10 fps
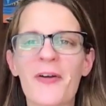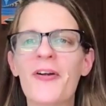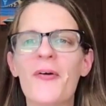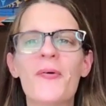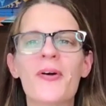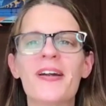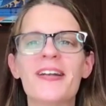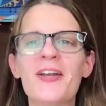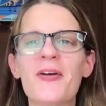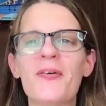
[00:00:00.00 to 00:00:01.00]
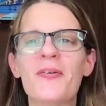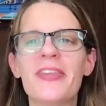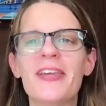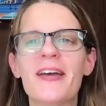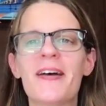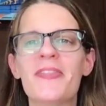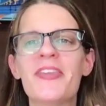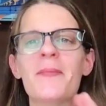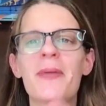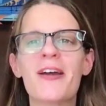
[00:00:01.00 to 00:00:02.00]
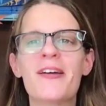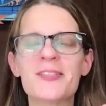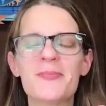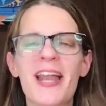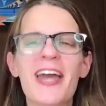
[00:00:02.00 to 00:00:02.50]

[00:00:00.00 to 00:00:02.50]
Or the embarrassment.